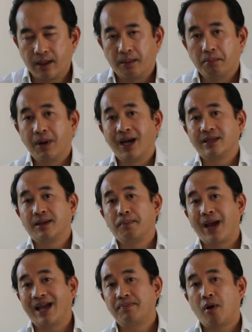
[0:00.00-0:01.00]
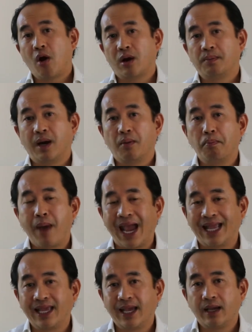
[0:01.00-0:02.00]
But the bad part about
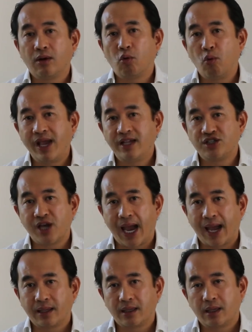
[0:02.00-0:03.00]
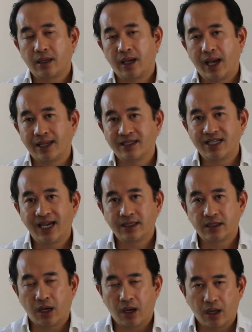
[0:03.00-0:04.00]
banning WeChat and
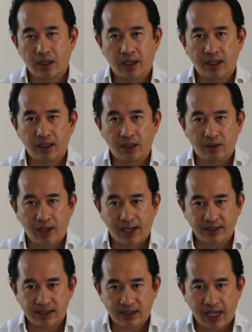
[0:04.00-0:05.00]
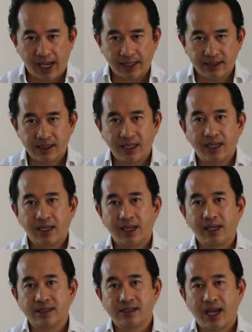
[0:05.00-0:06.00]
TikTok in the United States
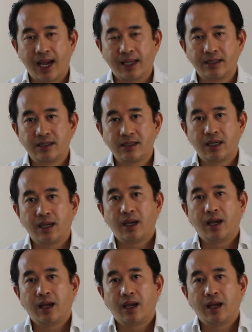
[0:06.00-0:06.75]
is that